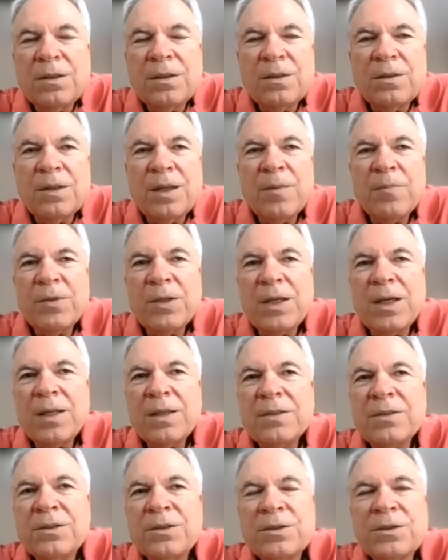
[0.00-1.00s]

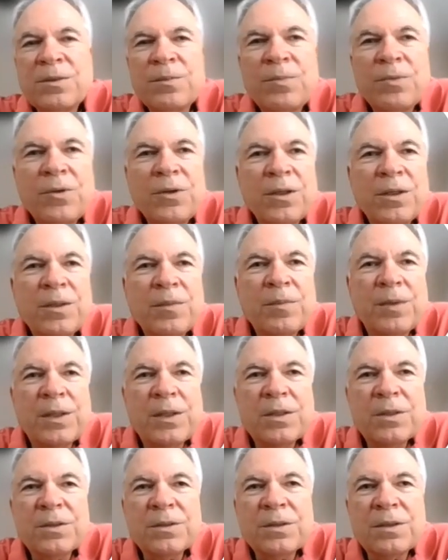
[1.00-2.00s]
embryology is important
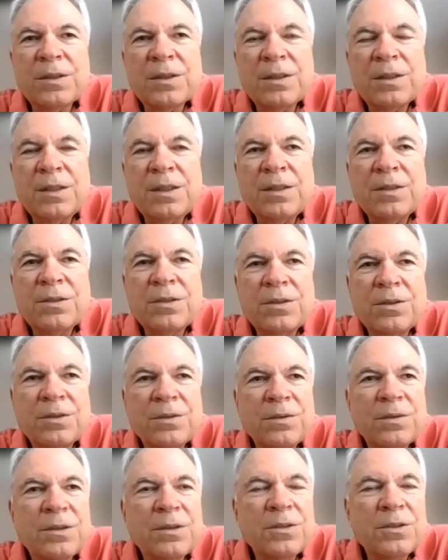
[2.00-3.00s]
because it leads
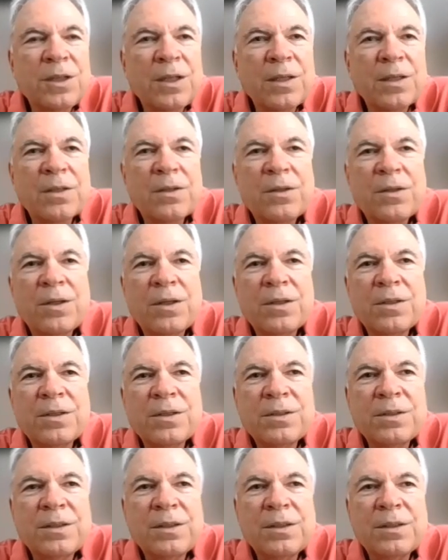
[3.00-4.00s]
to congenital heart
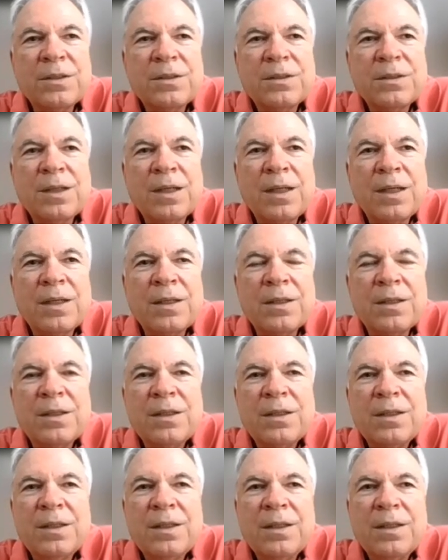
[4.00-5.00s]
disease, and
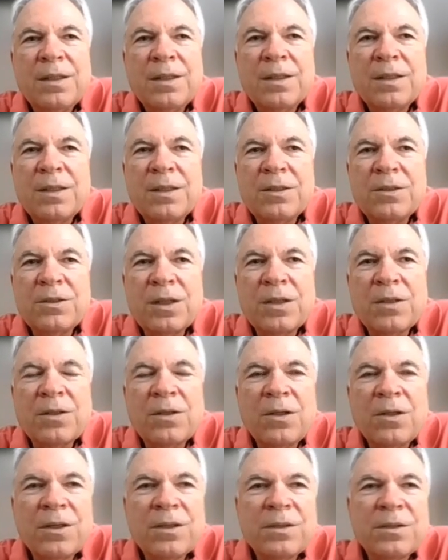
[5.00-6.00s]
congenital
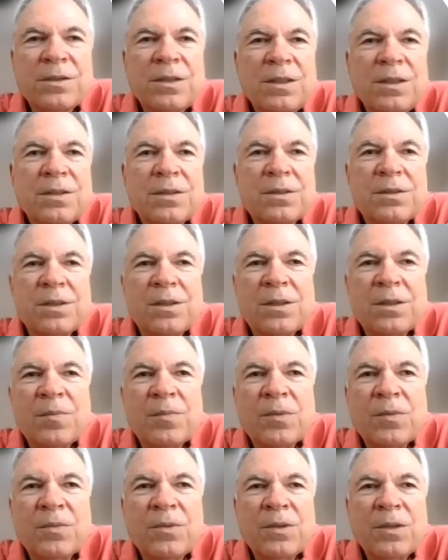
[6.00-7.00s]
heart disease is the
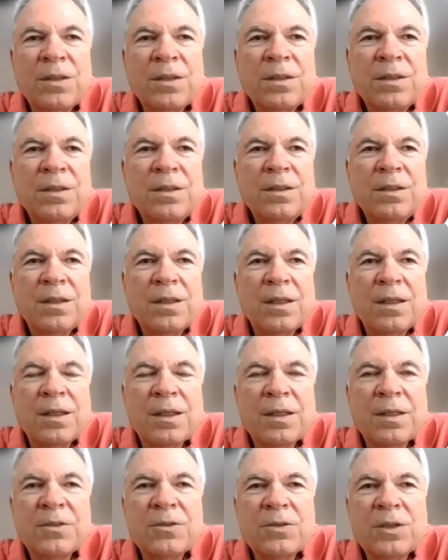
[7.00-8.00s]
#1
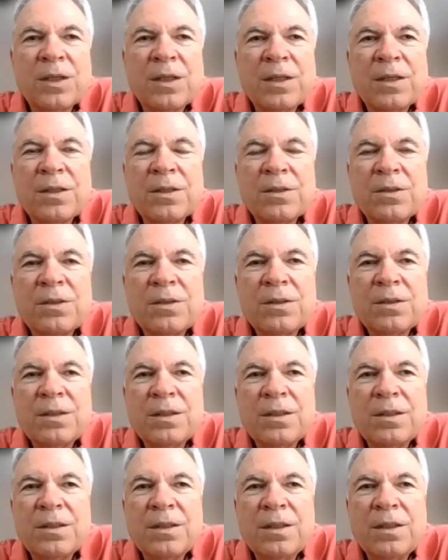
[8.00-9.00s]
congenital
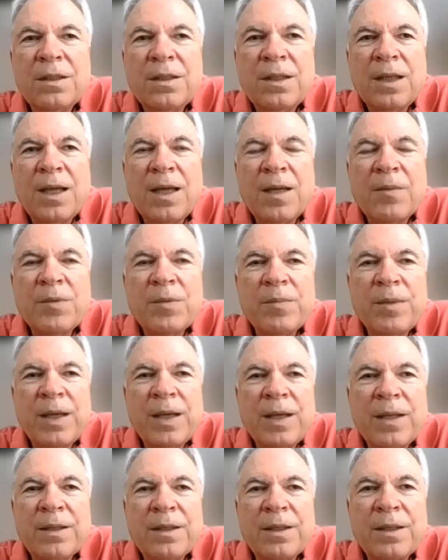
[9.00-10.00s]

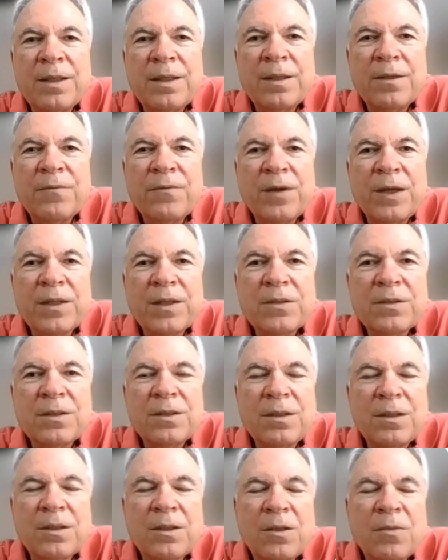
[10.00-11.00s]
abnormality. It affects
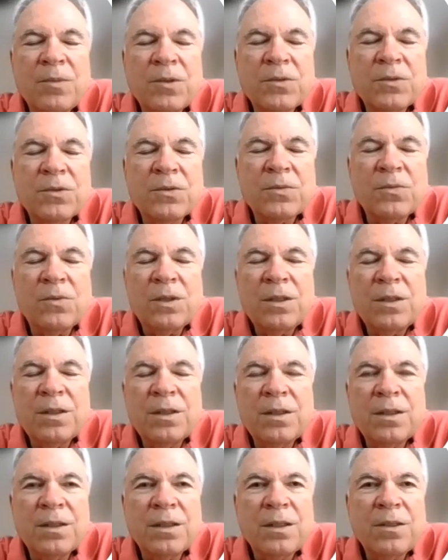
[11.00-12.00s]
almost 1
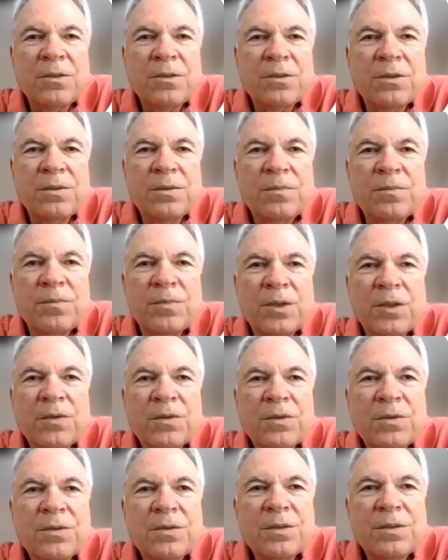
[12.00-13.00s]
in 100
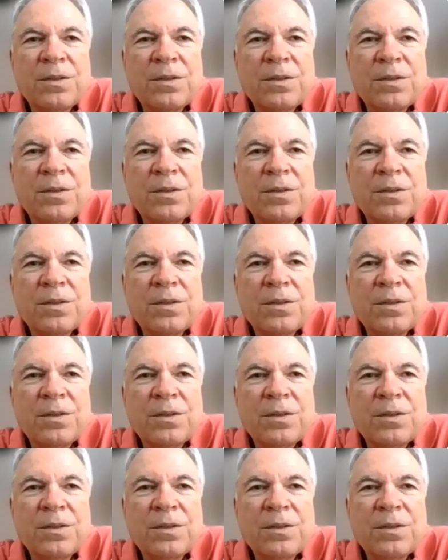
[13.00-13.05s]
births,